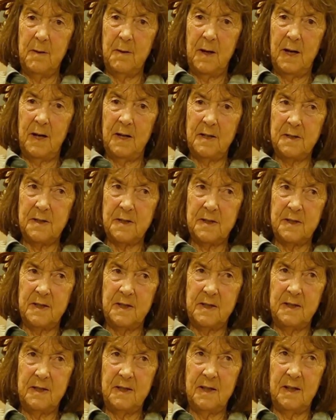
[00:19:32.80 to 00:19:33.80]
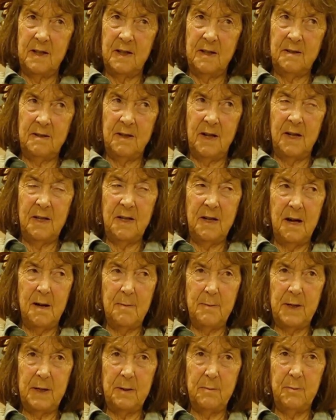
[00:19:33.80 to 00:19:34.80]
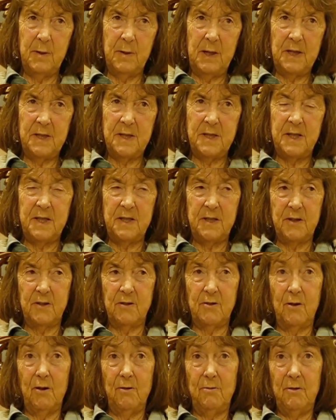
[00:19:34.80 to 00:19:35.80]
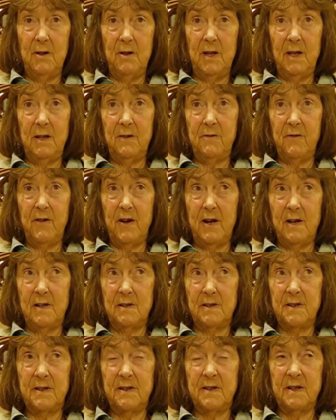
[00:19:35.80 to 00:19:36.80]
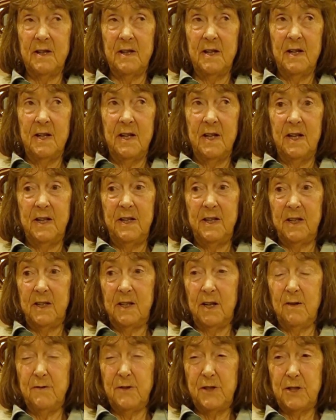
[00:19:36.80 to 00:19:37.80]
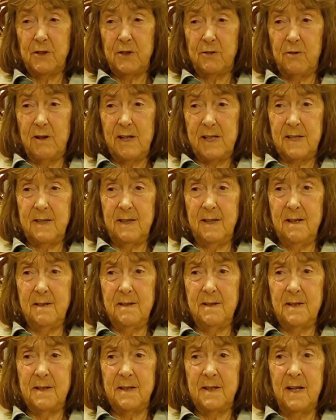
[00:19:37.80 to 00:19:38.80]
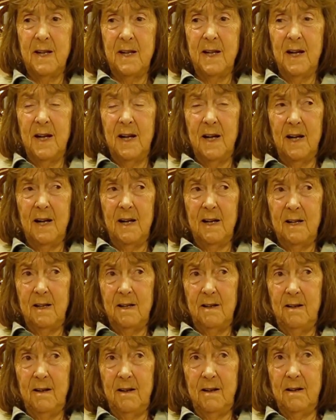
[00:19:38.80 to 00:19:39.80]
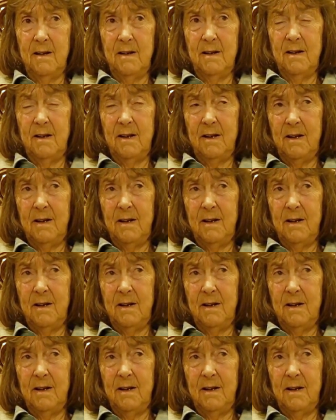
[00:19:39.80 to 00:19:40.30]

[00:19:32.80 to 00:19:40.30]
has the alarming ability to throw really fast, and it covers grasslands and